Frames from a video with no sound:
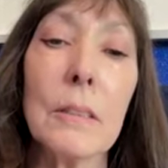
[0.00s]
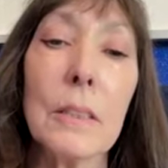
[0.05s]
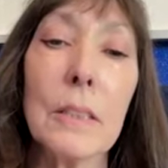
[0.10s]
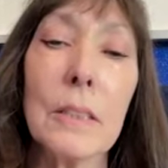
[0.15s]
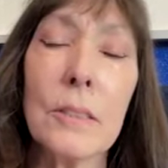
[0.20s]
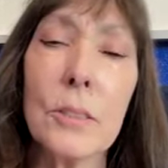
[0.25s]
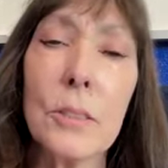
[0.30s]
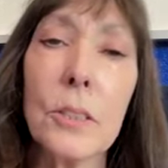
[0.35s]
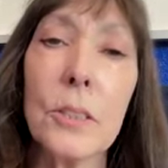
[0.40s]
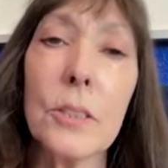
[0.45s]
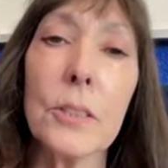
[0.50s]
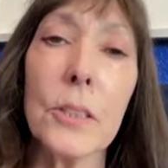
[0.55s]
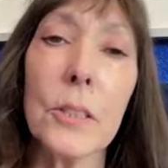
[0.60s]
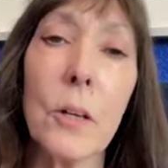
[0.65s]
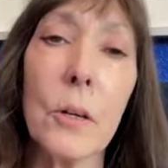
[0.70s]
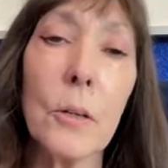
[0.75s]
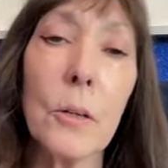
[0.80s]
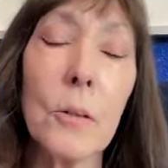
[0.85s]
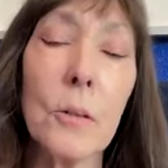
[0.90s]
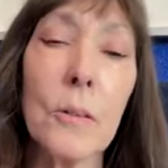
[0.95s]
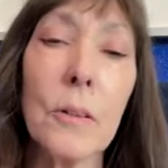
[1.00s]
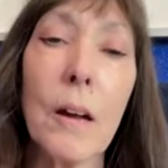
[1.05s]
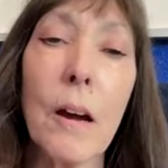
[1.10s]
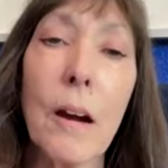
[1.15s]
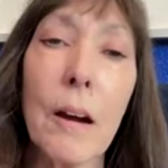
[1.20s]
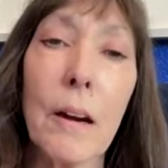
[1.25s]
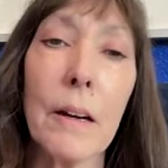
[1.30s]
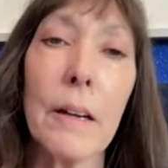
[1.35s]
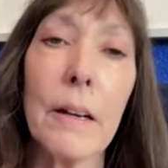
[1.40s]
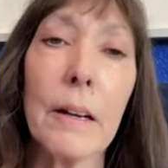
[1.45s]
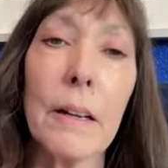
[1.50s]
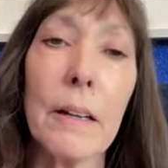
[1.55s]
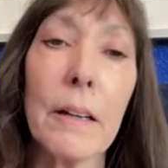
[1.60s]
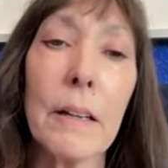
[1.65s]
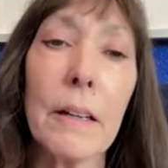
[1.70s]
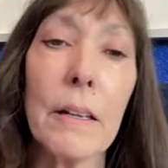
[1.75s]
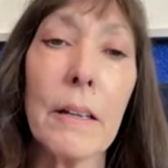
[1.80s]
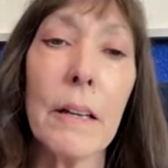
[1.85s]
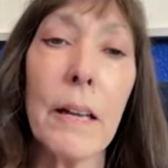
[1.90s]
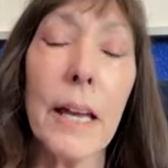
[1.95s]
into your own heart
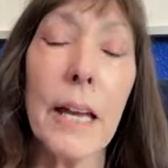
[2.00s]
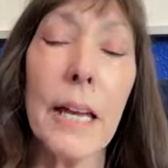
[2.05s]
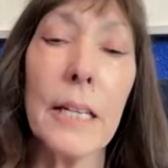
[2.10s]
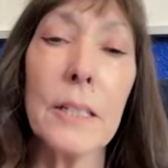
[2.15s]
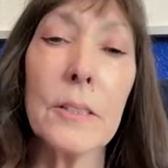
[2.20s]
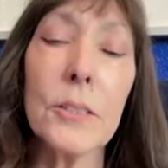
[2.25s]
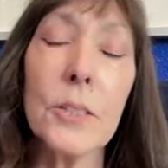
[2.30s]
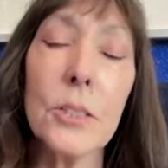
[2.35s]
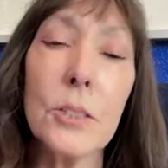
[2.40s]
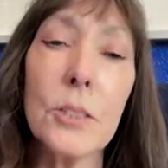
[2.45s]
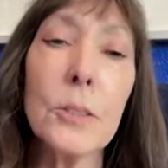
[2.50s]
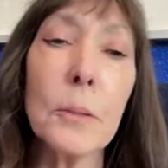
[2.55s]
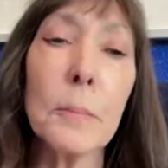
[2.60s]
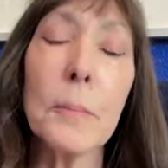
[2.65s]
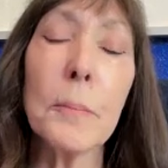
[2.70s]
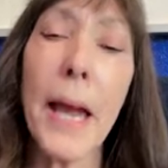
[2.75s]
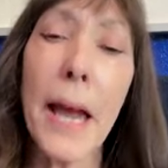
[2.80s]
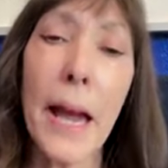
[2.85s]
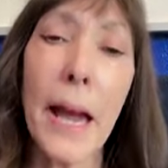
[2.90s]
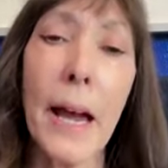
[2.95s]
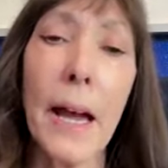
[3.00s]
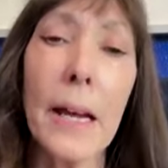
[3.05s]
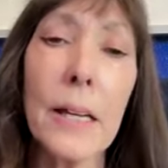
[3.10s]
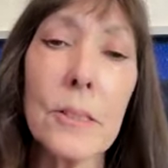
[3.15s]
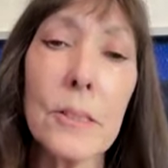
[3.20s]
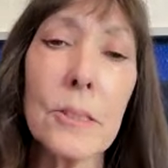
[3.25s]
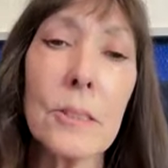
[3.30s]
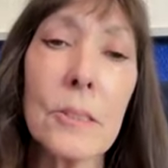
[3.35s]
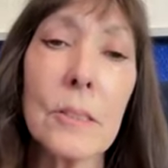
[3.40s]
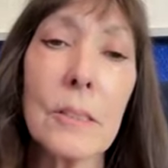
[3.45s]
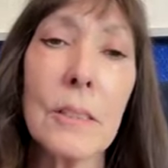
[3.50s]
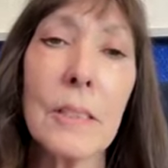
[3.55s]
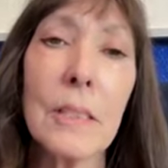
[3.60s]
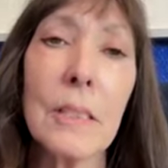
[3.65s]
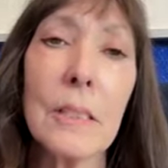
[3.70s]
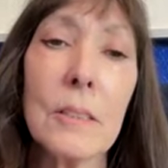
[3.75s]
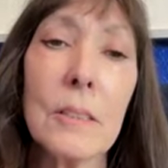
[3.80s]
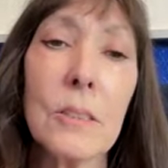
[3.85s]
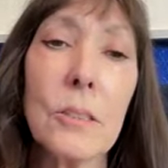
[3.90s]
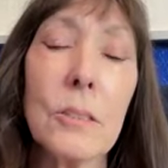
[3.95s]
and to your past,
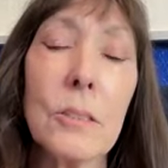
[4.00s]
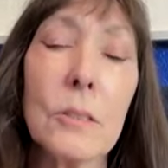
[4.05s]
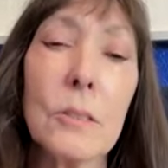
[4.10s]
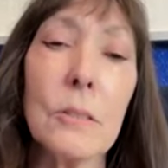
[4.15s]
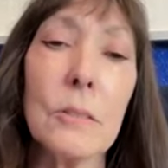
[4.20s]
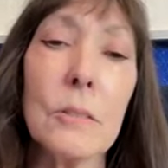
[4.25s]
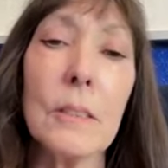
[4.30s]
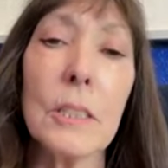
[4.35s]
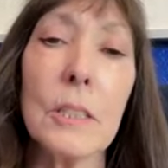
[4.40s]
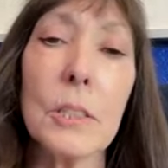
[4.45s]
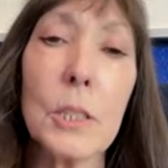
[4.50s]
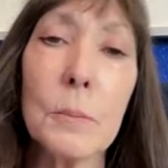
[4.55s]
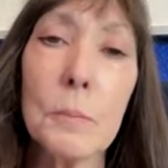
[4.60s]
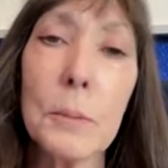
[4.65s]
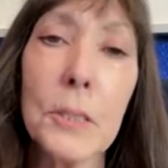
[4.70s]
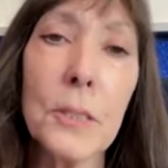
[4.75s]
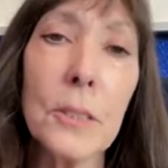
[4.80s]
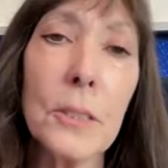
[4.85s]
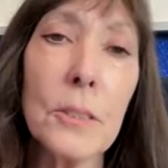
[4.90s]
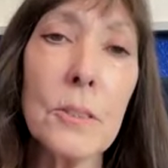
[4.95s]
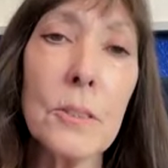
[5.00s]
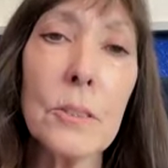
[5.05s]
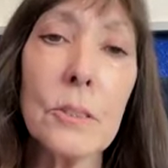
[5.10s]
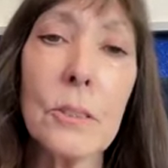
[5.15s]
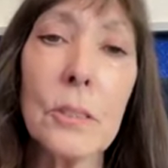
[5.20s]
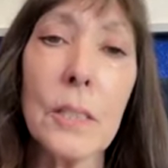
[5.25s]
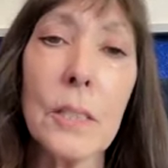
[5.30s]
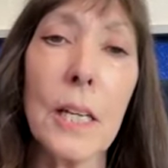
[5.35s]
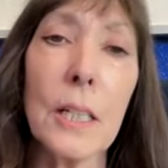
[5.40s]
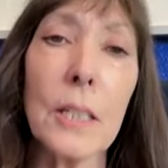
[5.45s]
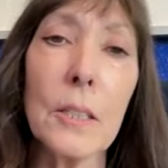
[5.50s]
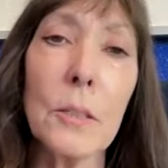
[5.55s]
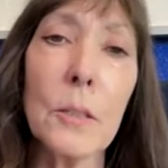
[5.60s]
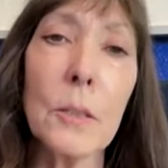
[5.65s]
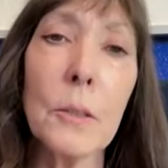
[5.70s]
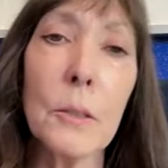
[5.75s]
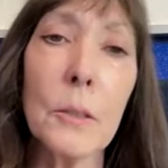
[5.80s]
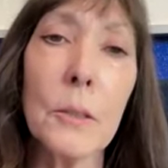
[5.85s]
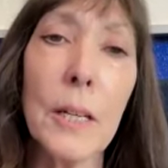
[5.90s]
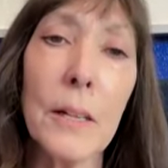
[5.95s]
to the experiences that
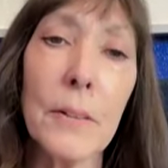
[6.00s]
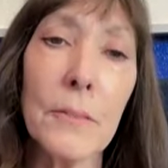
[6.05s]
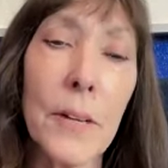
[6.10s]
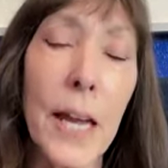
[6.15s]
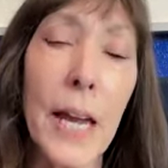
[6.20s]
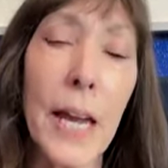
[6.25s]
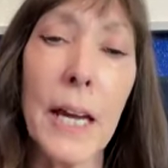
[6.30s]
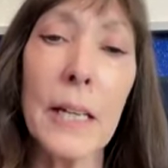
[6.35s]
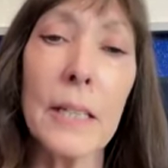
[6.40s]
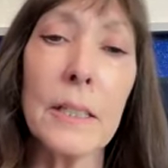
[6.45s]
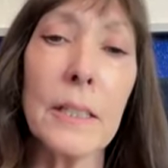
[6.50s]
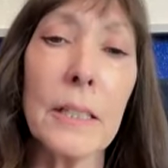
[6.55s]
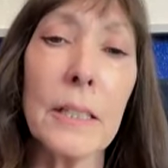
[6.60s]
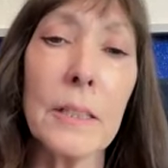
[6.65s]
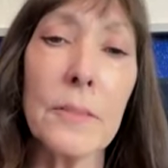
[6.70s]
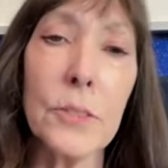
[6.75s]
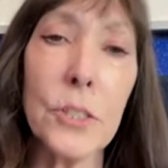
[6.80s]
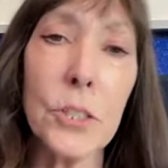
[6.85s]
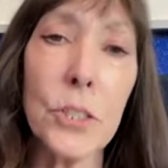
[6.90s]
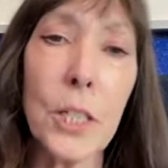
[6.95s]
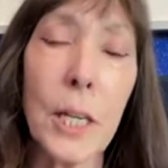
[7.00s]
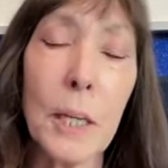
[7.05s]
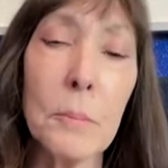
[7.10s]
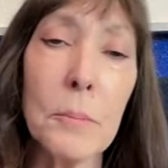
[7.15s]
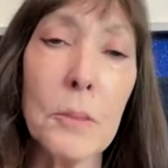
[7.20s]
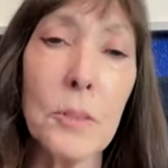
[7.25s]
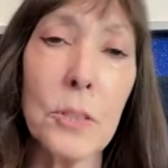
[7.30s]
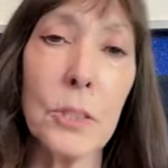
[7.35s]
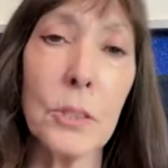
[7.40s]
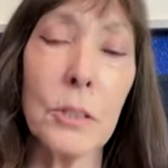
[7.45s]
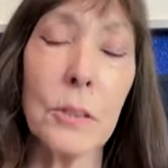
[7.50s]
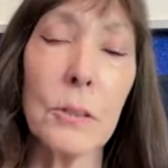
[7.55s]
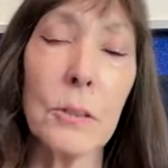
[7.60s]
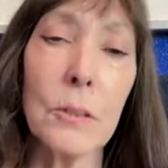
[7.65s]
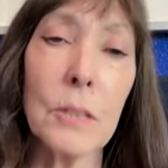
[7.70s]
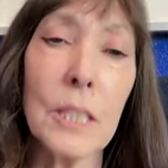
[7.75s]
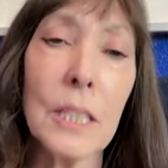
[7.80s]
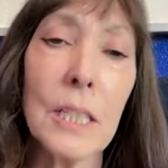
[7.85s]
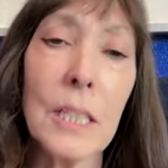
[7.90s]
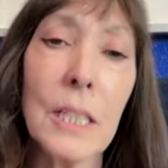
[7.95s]
you have had that have shaped
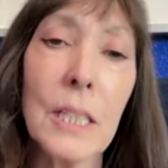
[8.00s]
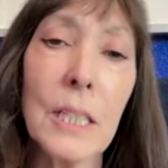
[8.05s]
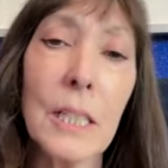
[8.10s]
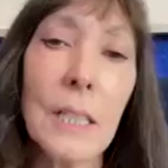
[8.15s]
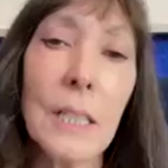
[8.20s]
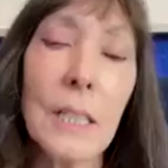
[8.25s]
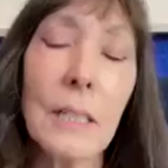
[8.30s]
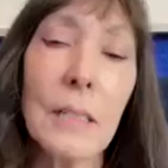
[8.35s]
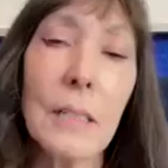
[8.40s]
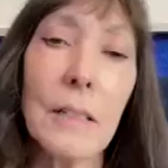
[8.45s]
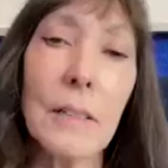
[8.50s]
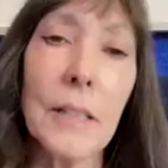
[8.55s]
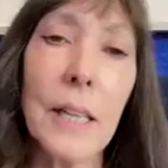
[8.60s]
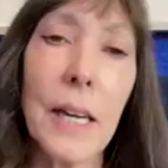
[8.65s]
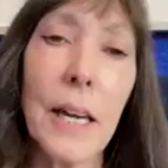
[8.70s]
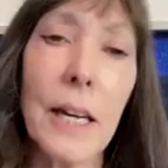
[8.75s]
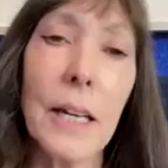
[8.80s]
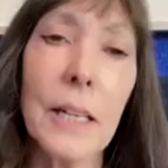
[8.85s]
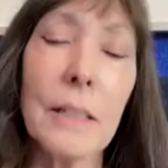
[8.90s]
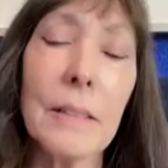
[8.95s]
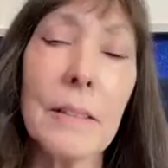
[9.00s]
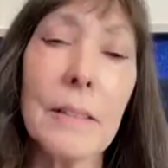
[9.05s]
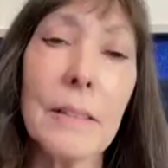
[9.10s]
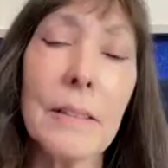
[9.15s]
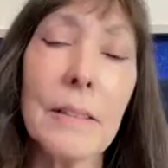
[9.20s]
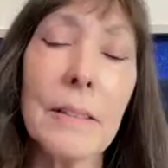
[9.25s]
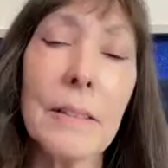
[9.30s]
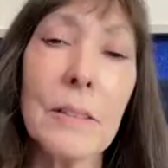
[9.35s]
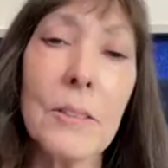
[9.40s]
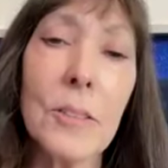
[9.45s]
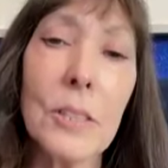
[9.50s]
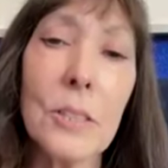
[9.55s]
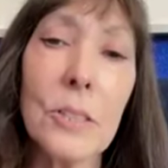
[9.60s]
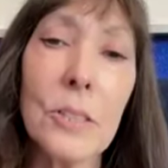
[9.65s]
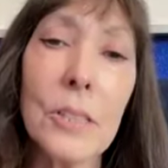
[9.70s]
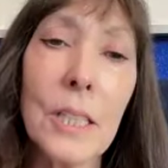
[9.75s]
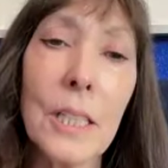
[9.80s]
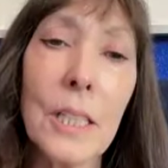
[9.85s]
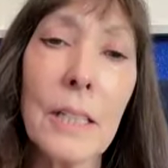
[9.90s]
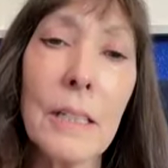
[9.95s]
you, that to
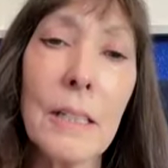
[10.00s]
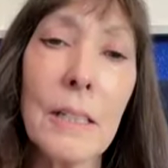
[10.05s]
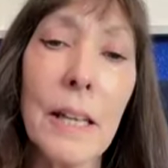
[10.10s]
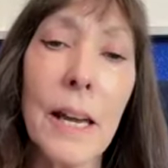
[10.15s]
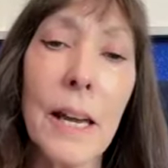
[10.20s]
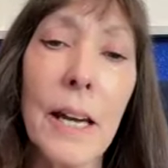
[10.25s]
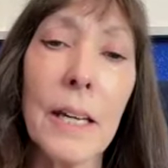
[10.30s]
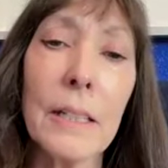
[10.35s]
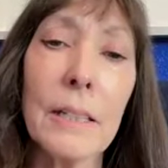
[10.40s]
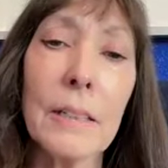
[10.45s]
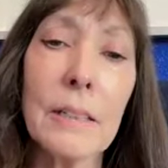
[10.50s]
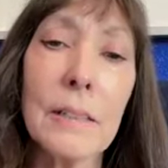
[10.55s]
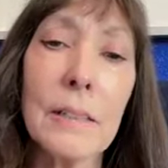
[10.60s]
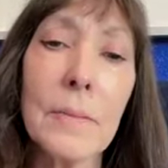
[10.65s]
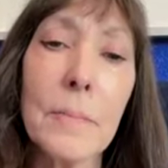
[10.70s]
see that